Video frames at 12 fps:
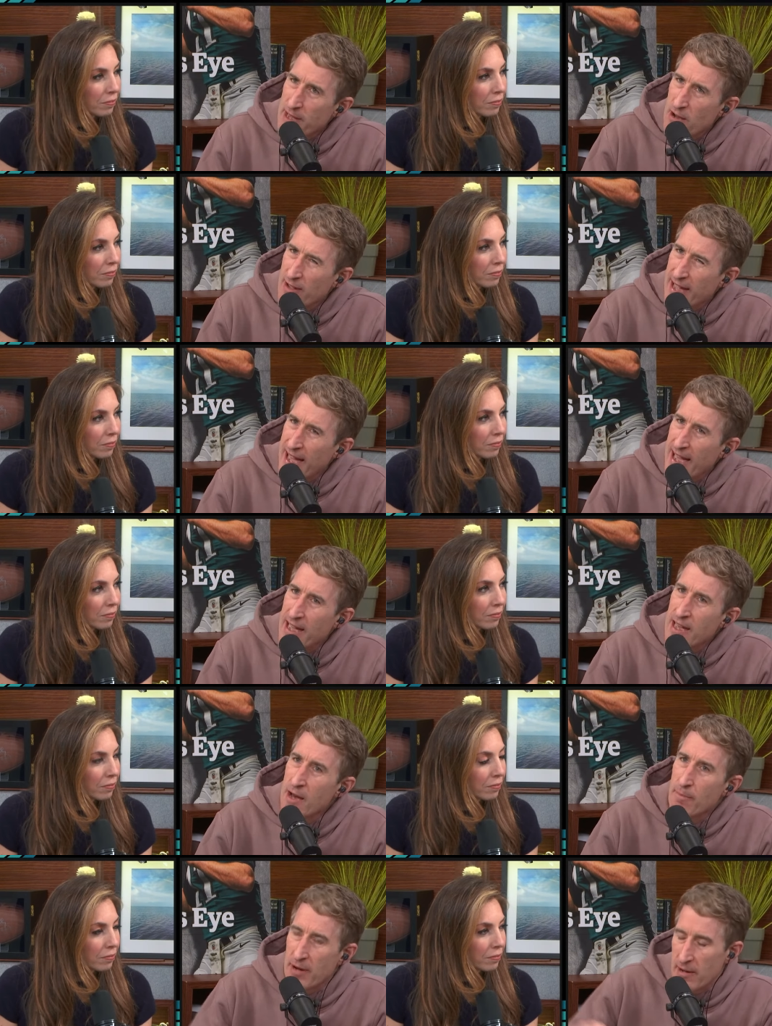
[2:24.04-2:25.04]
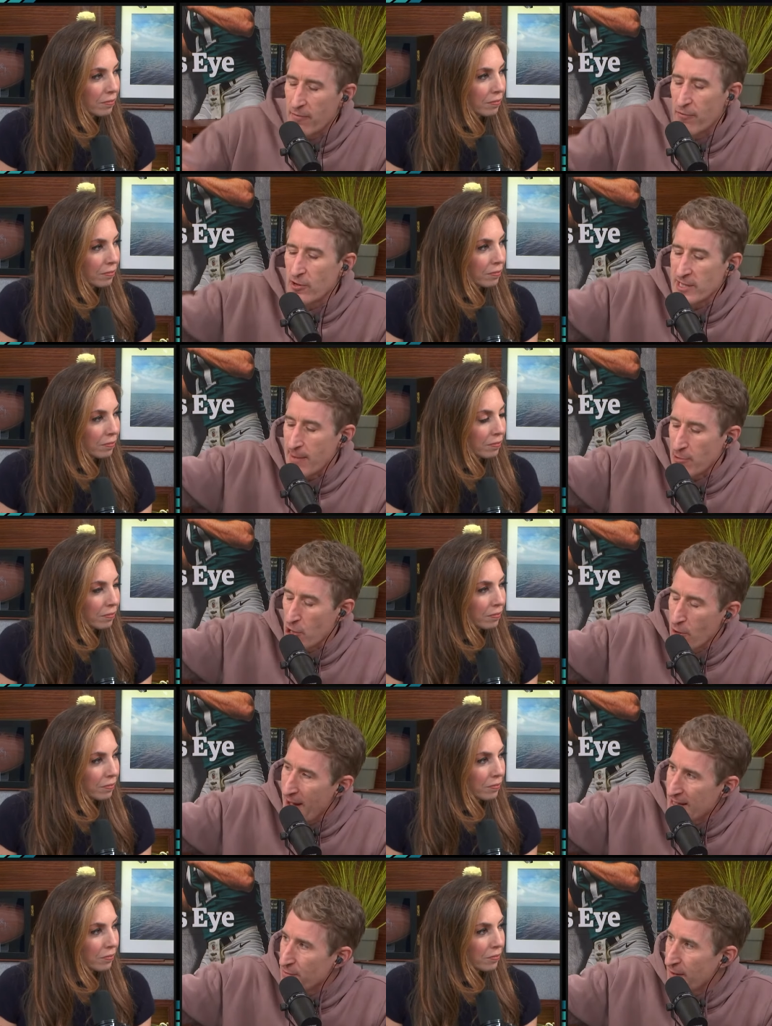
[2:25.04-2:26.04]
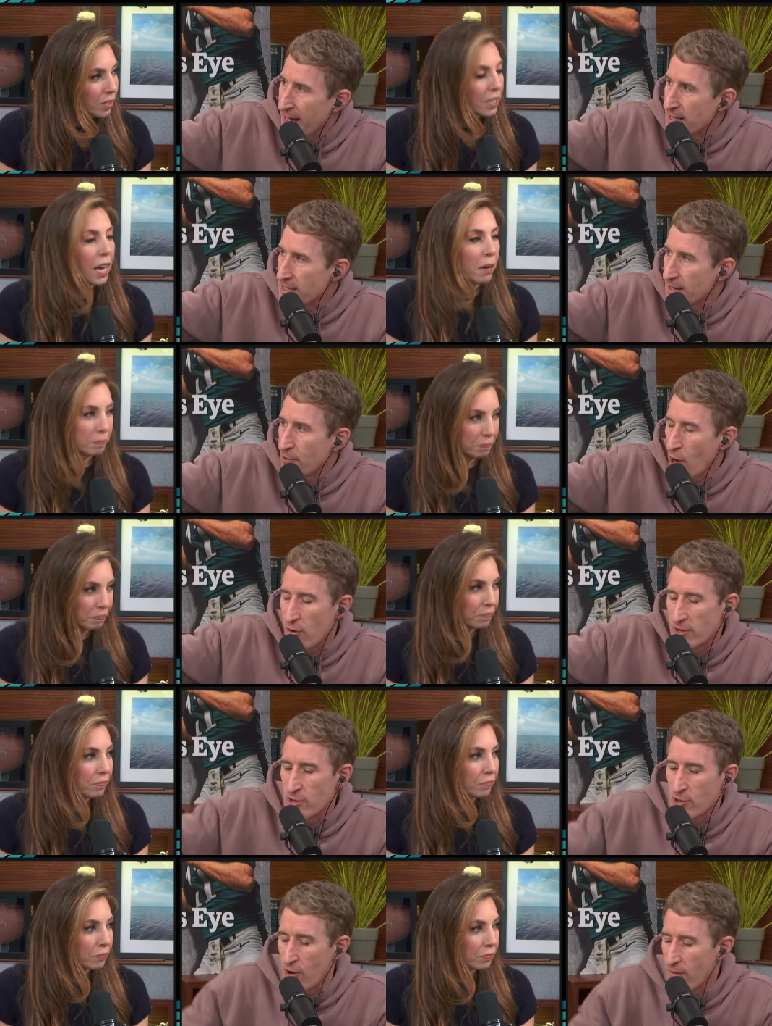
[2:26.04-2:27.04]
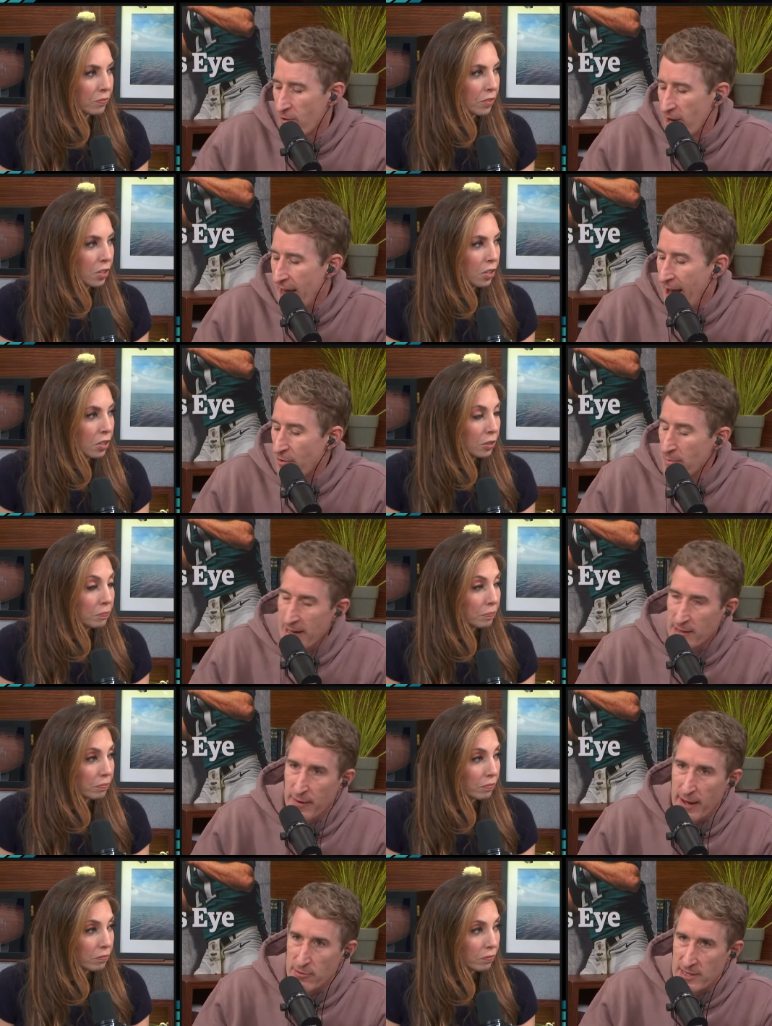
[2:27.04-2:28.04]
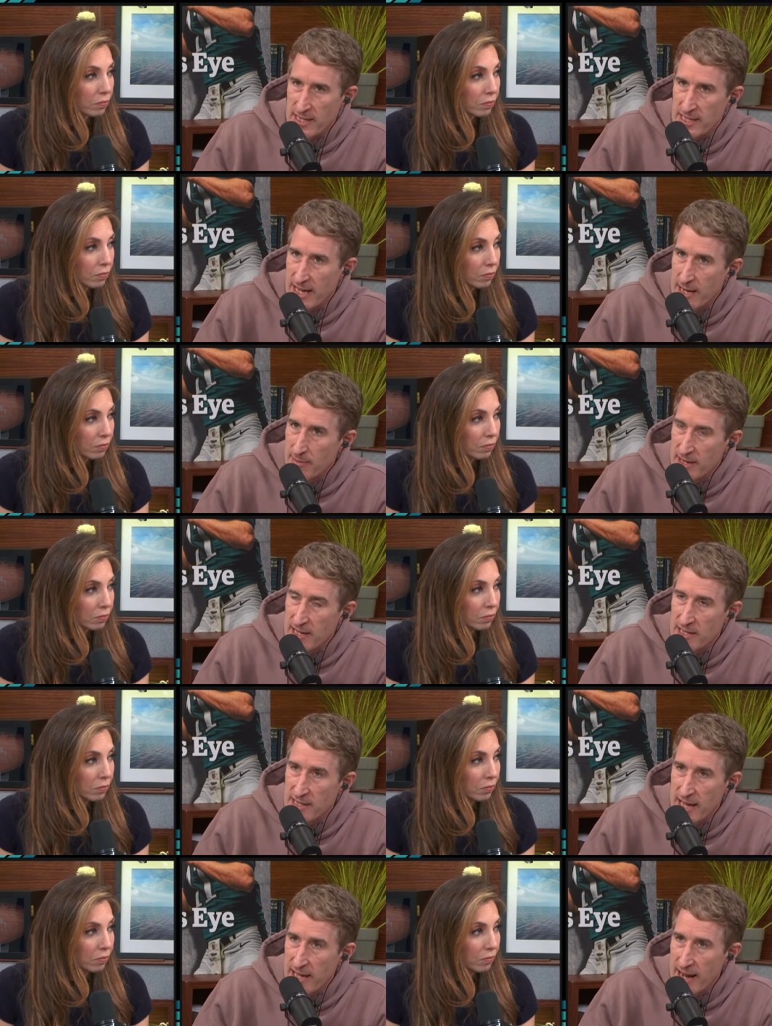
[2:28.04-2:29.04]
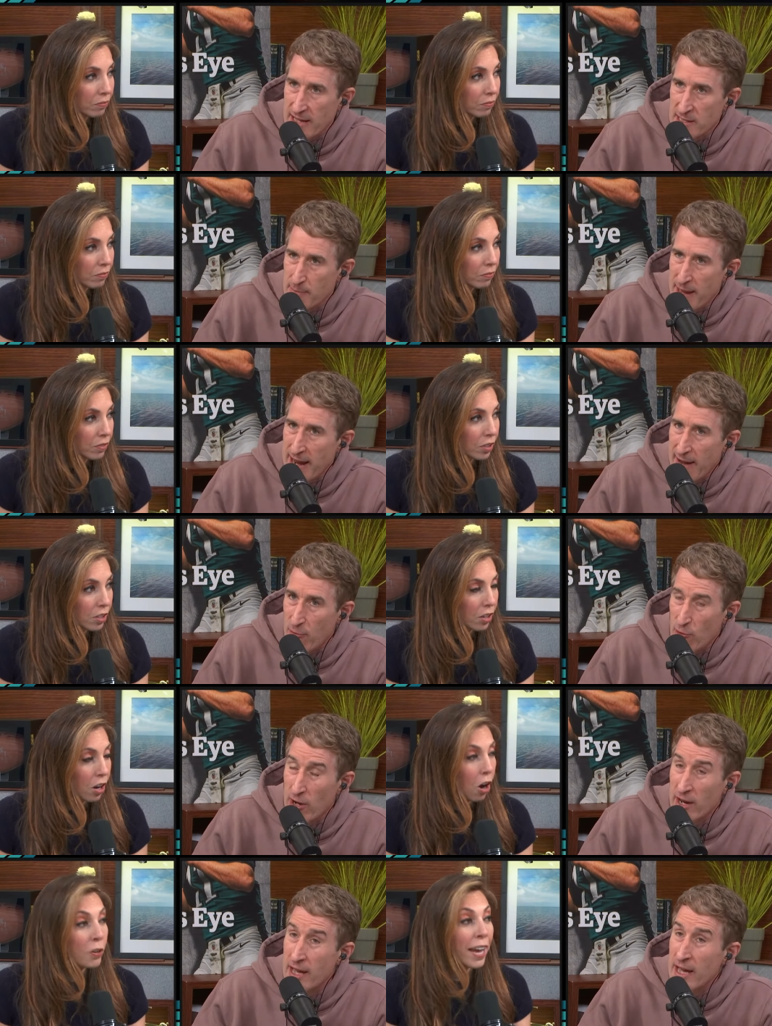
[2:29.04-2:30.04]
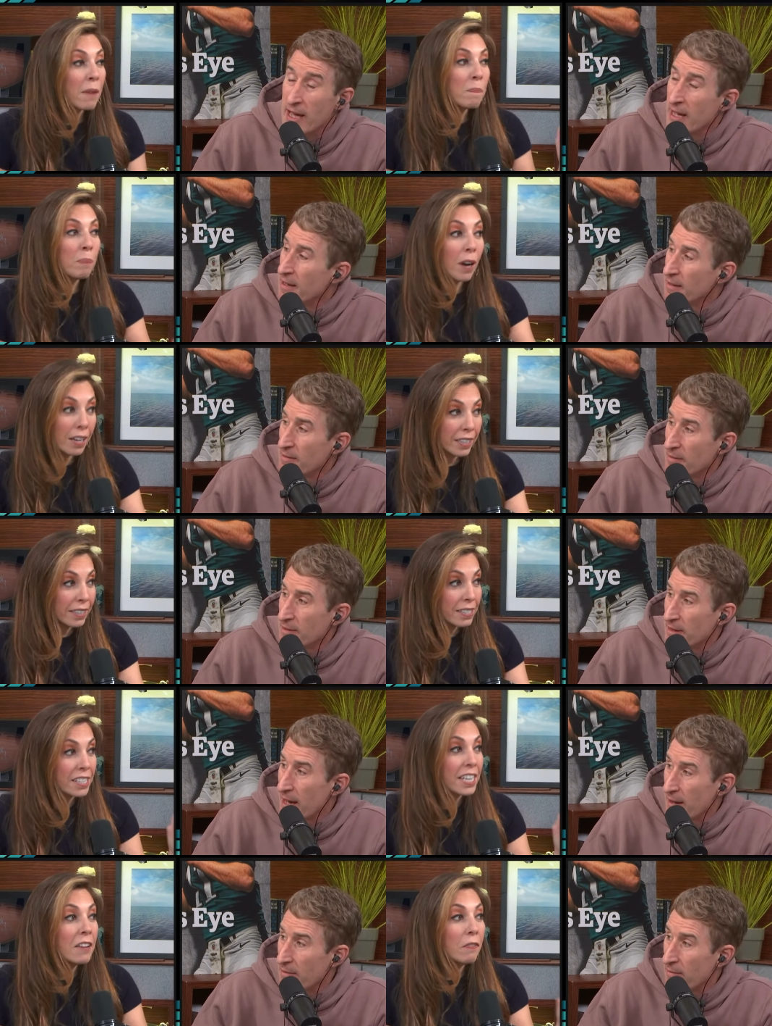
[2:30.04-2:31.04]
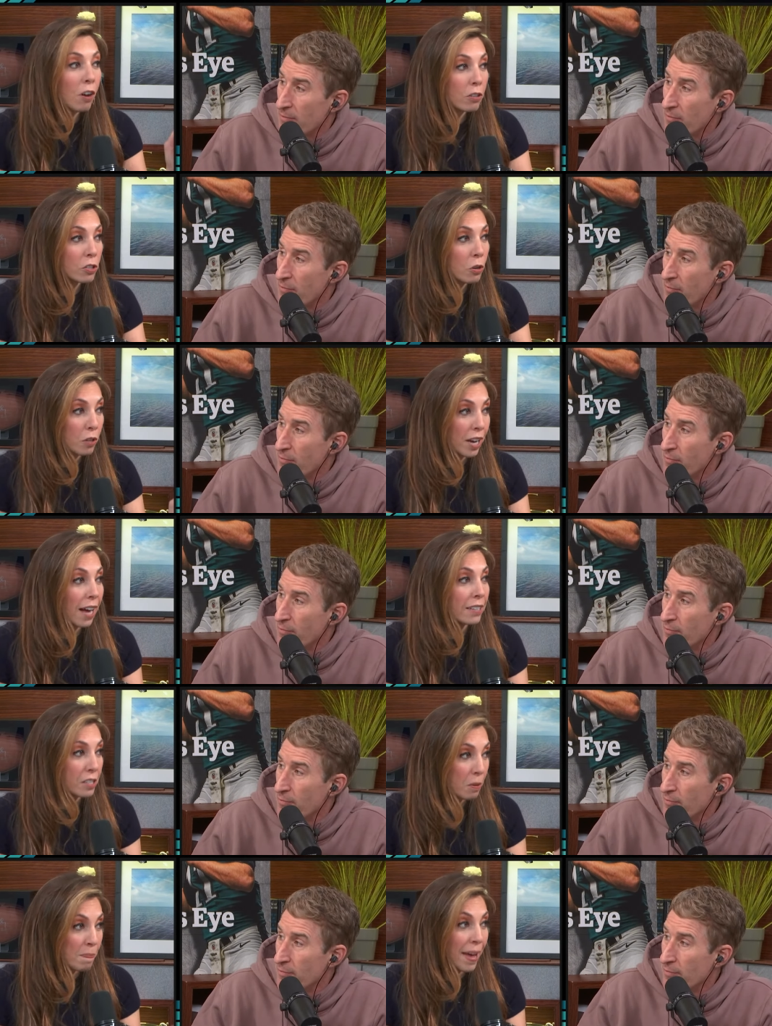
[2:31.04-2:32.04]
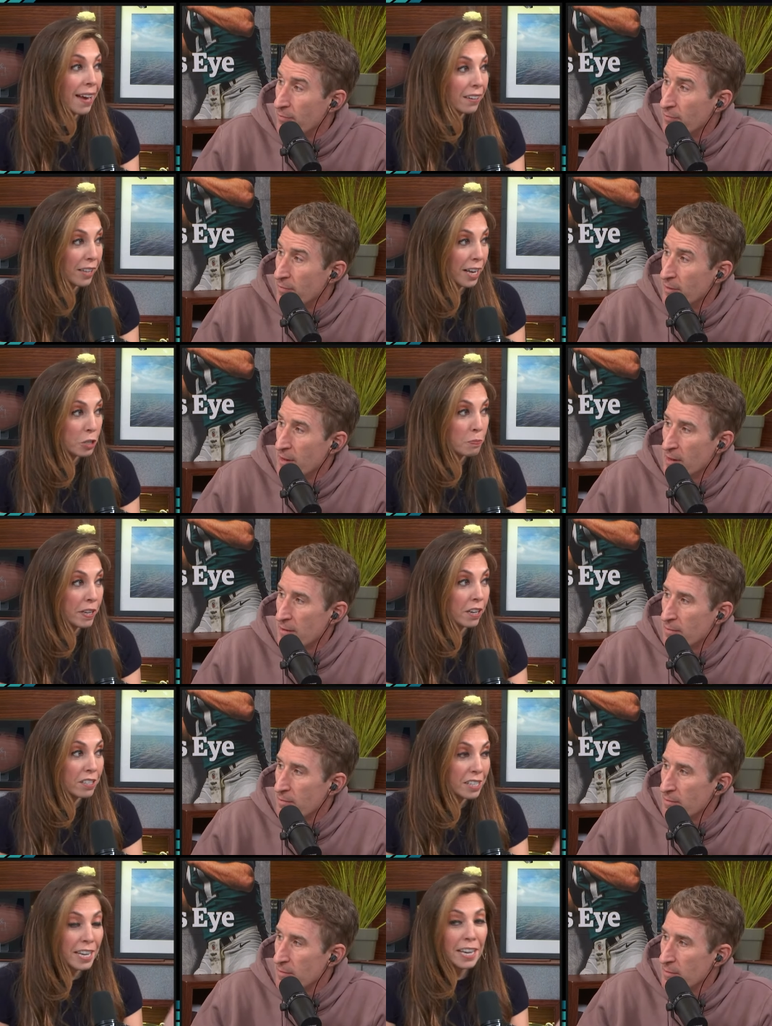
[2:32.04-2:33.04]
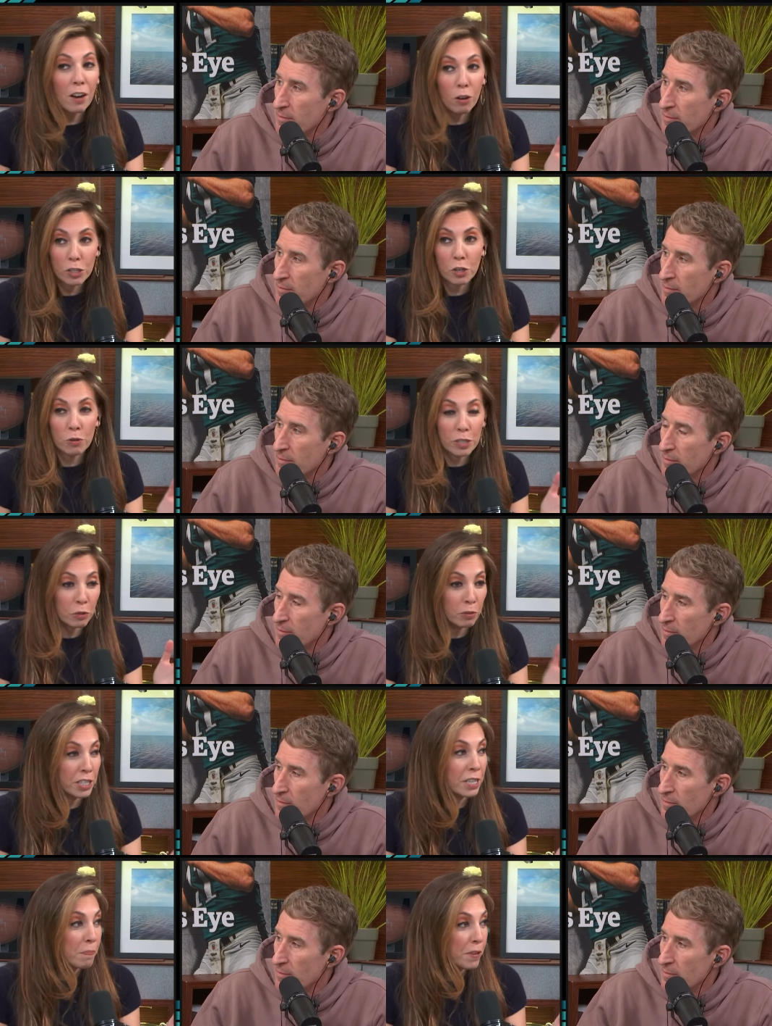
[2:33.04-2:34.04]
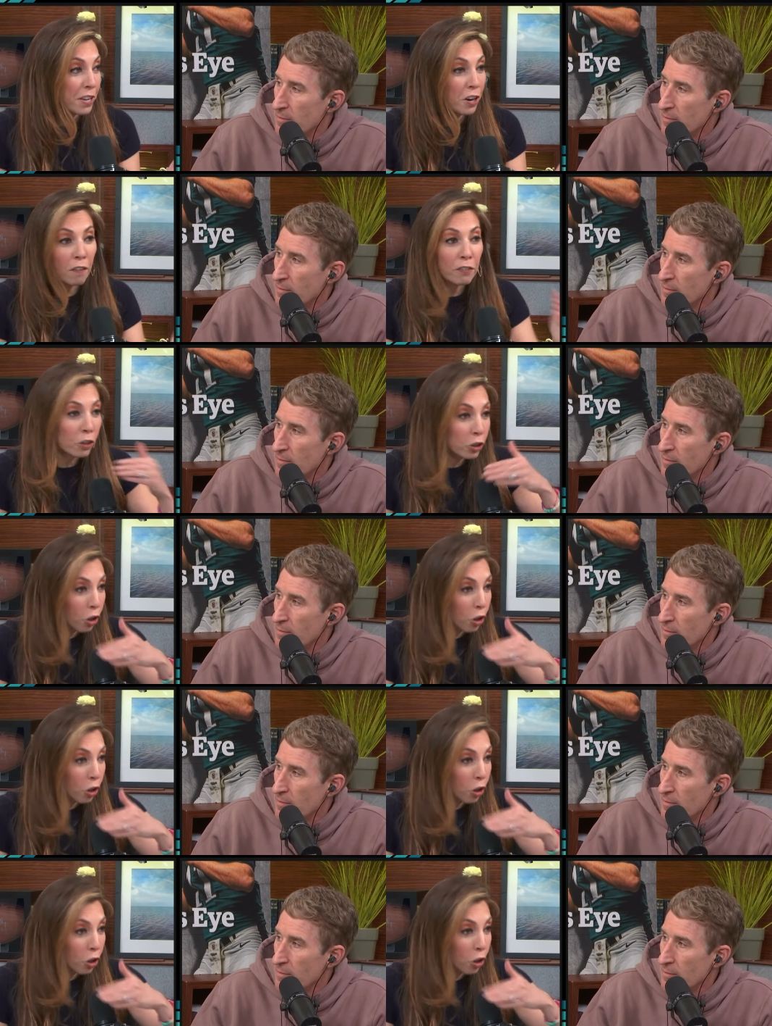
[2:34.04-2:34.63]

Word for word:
Speaker 1: be okay. But for example, you're a Mets fan. Yeah. Steve Cohen took over, and every Mets fan was excited because they could outspend everyone.
Speaker 2: Okay, but yeah. Steve also got some backlash because he also is the recipient of the